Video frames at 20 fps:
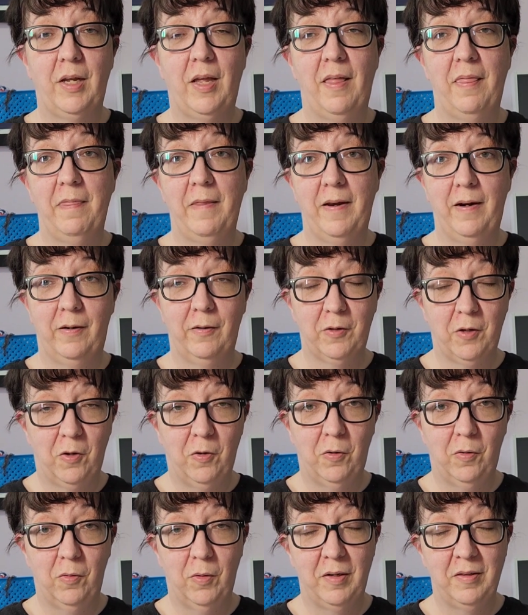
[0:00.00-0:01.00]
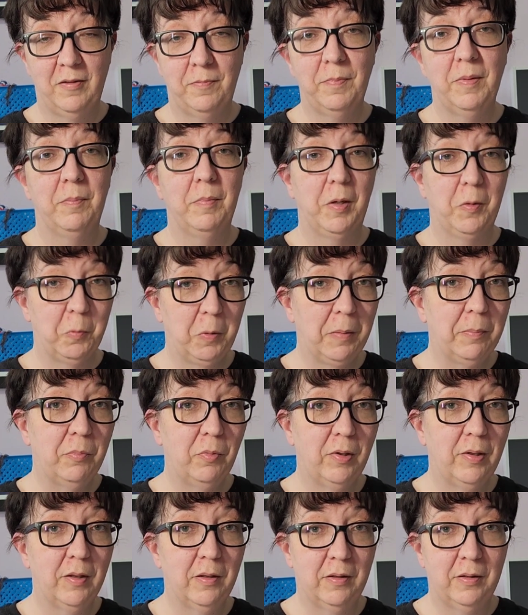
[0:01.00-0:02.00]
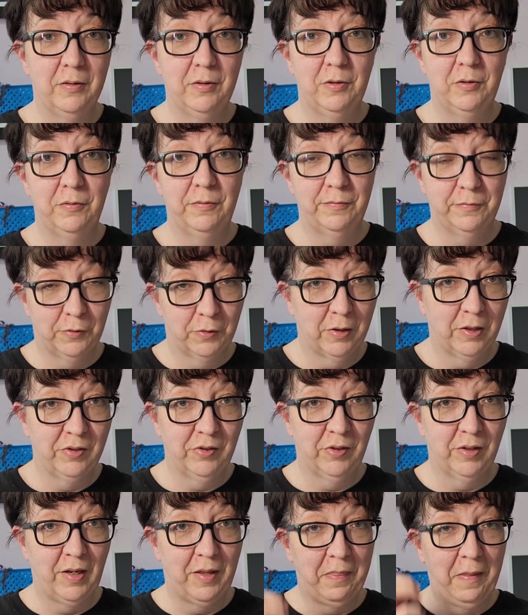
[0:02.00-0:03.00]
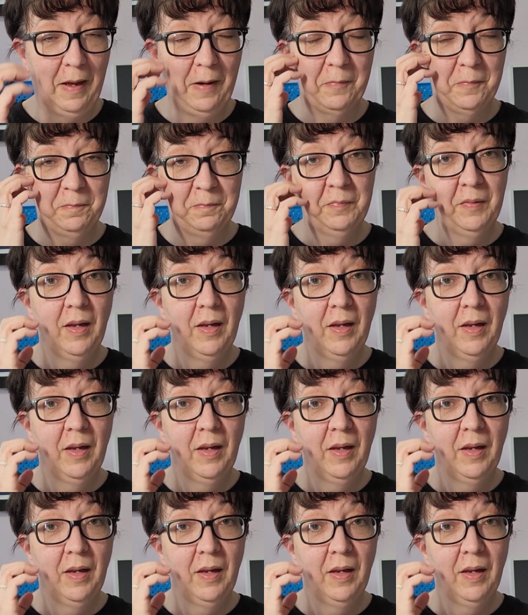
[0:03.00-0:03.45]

and then I'll go and spin my whip wheel and do 400 on that one,